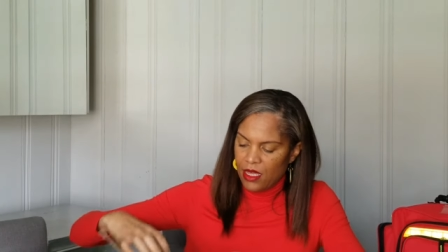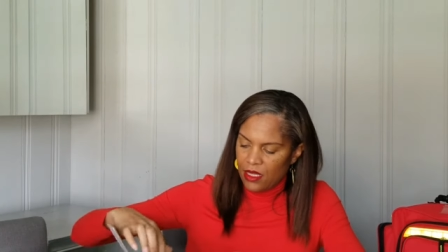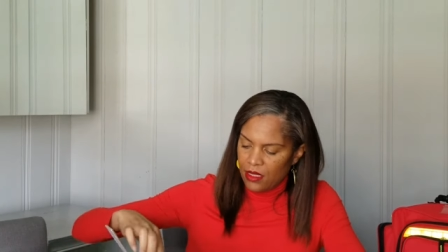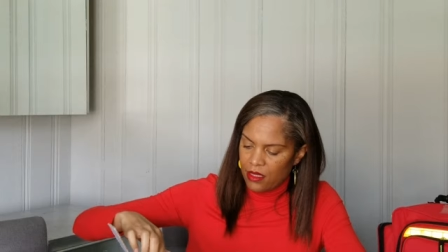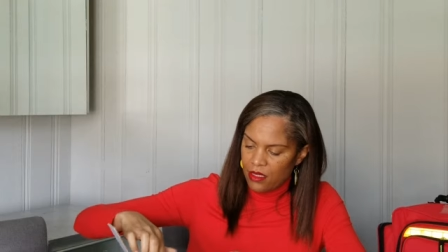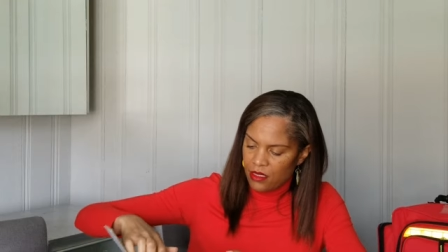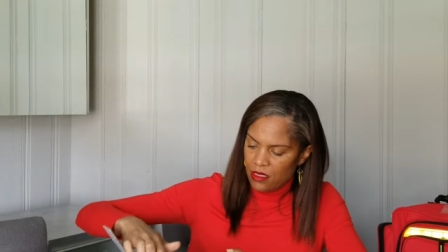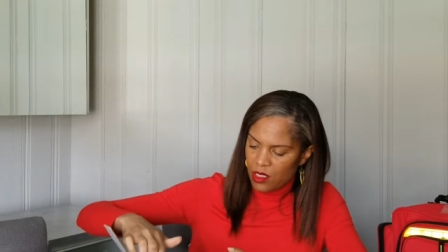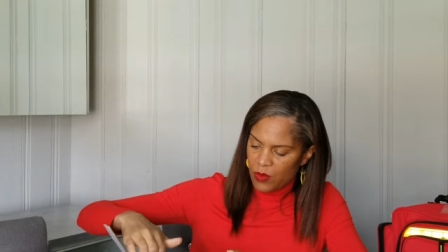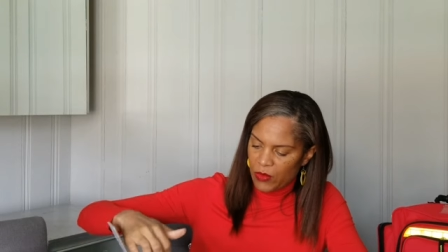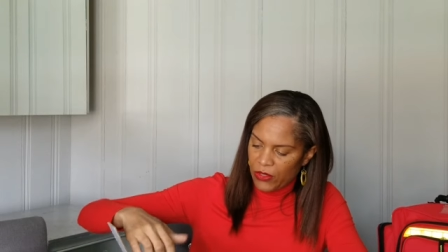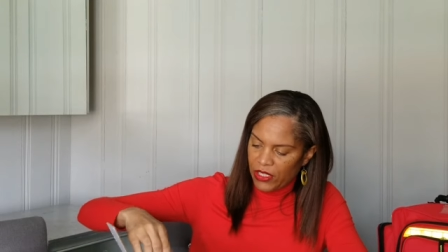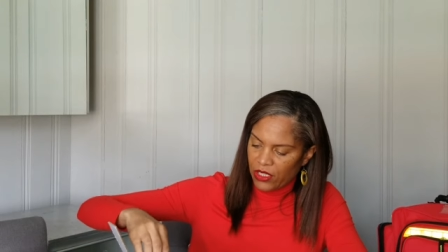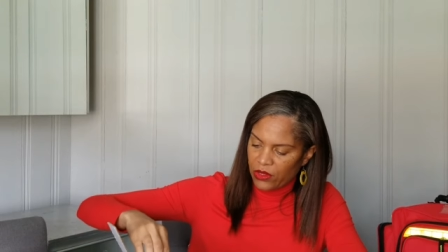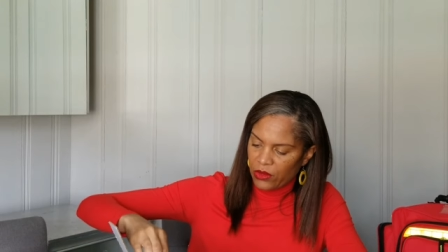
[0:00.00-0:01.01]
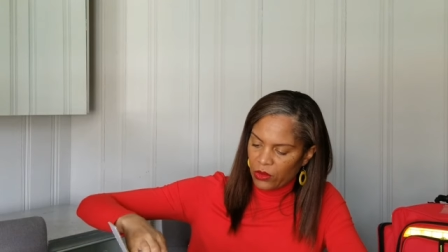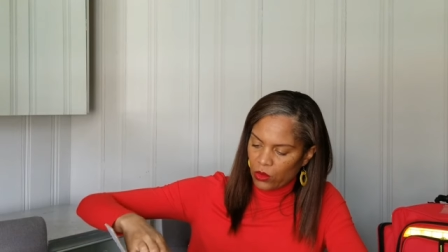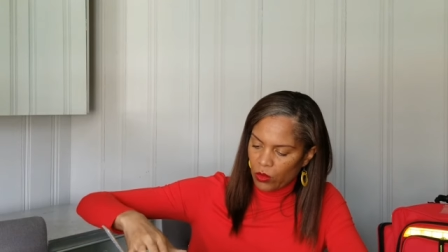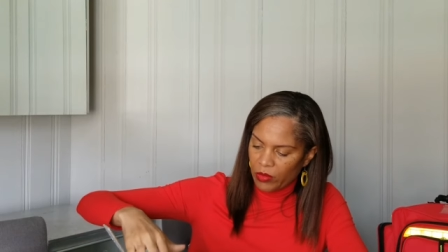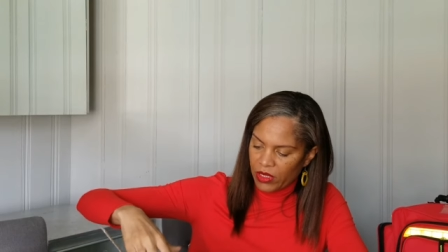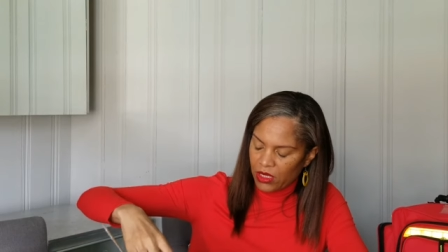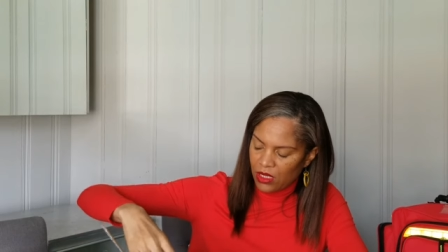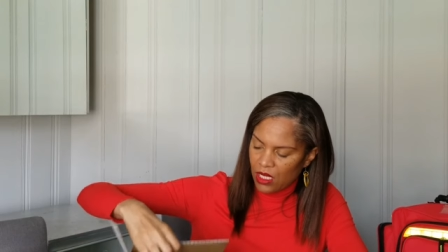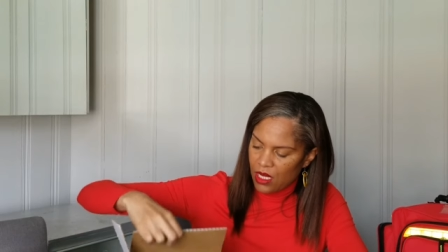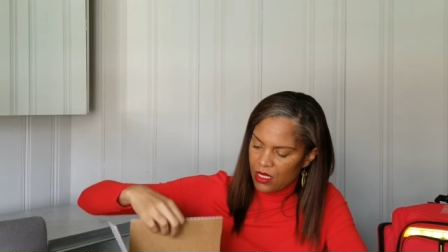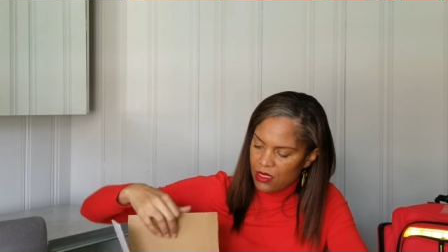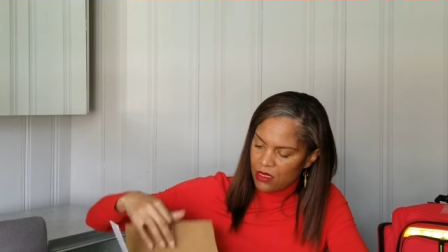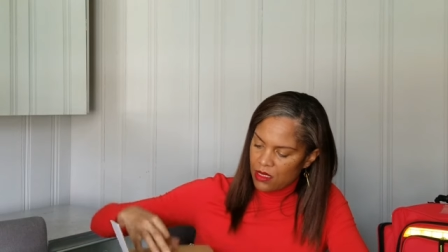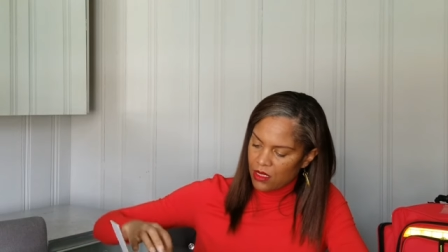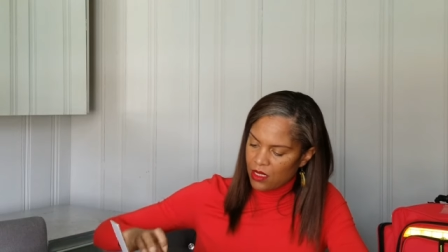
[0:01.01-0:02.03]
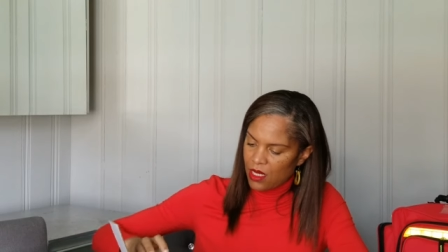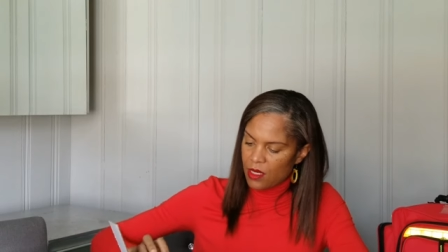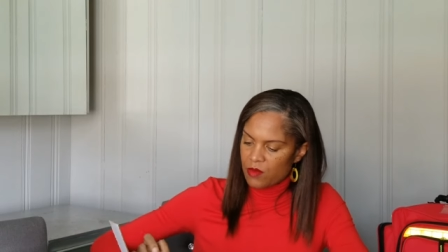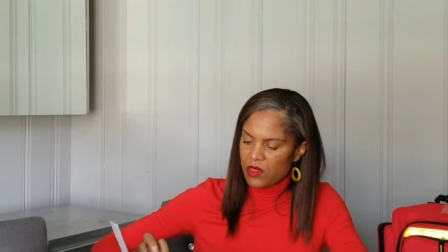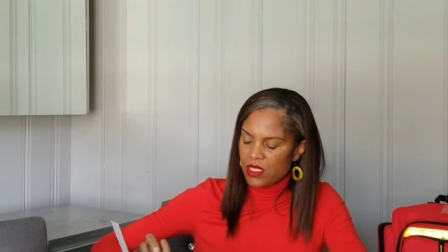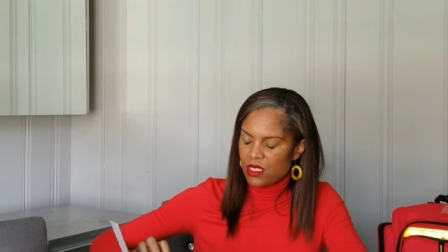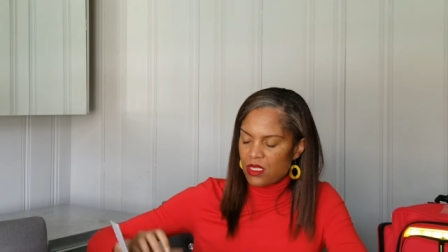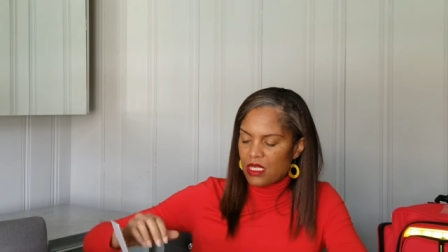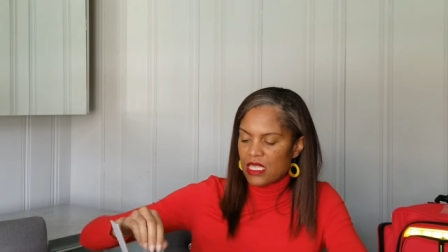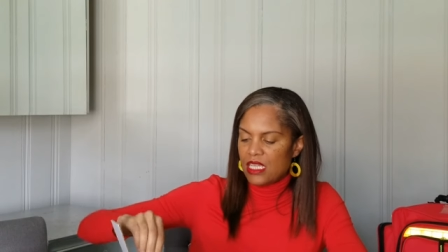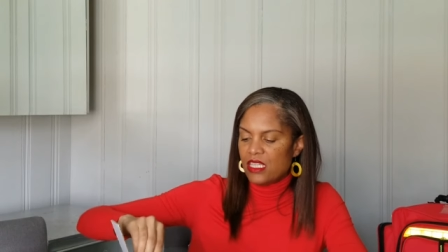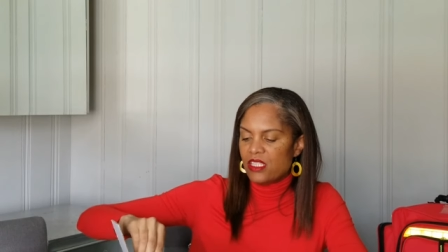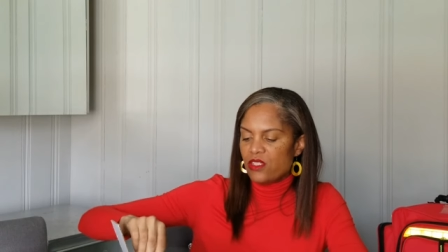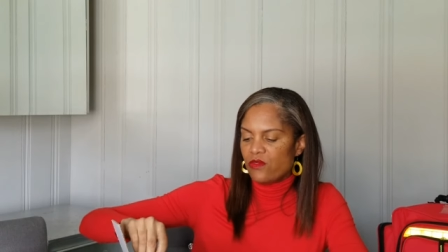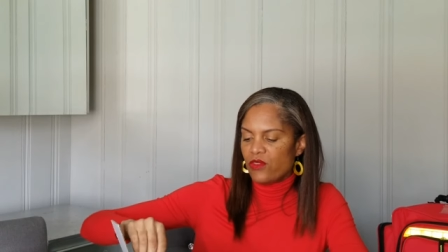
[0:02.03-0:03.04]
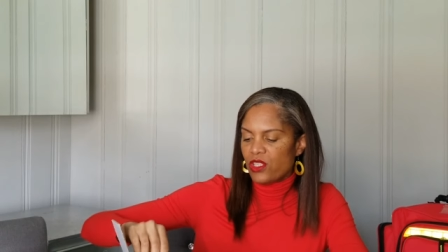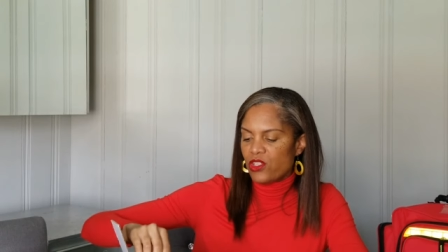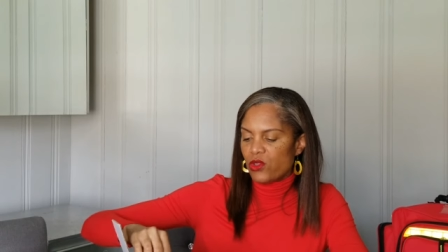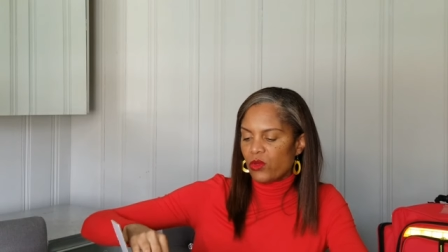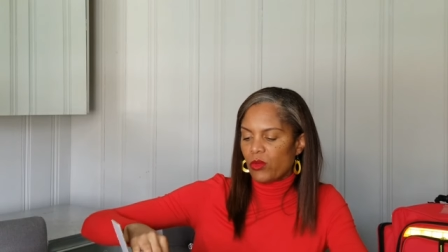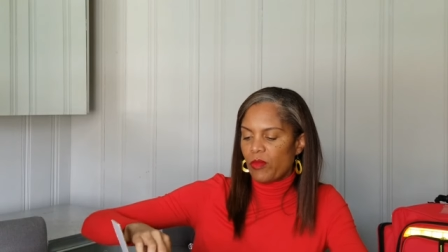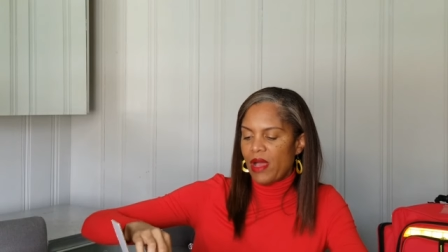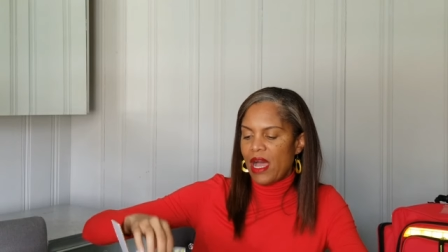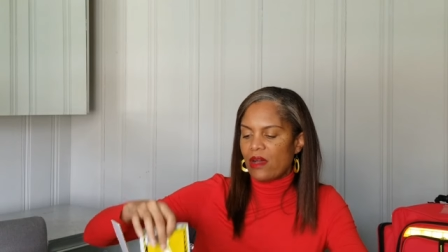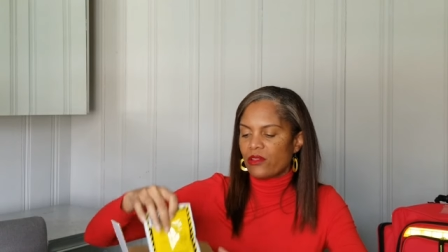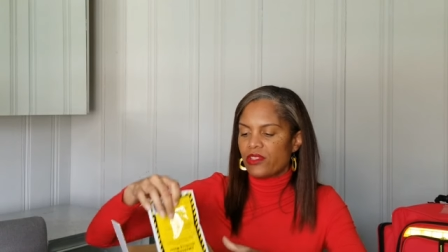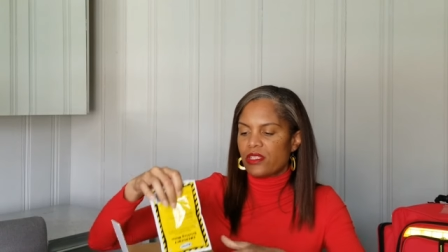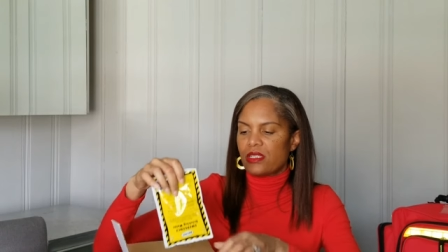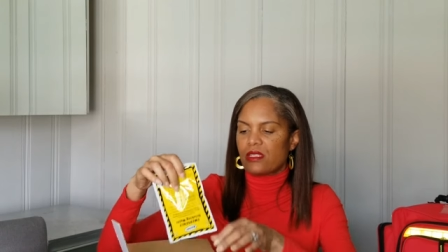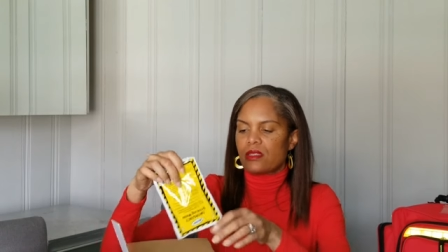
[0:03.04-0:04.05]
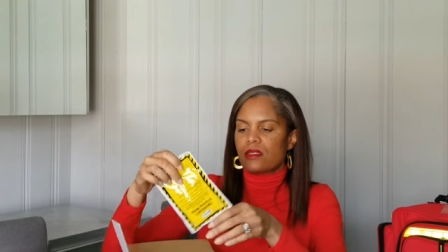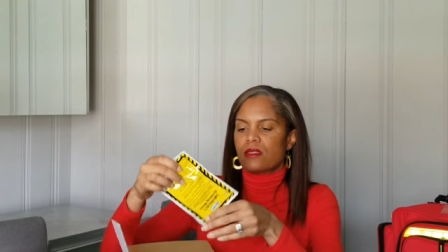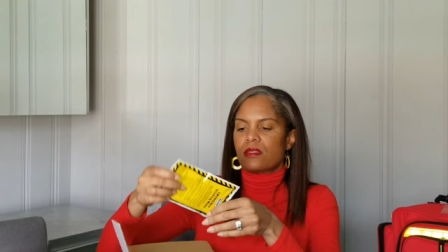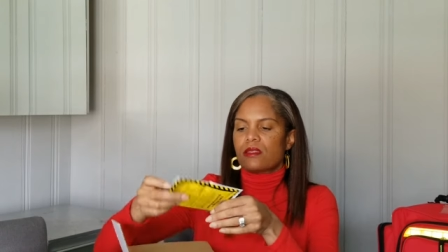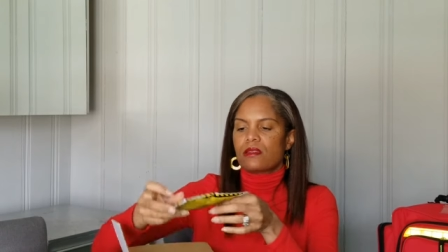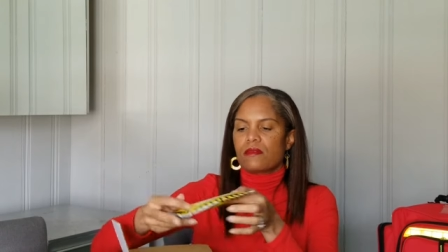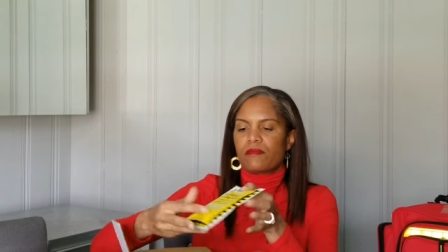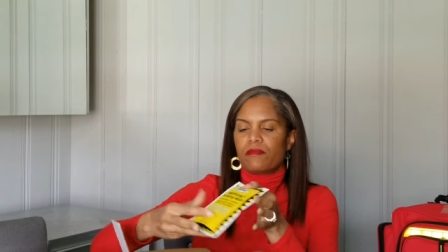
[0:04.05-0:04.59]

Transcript: This is pretty cool because it comes in individual pouches.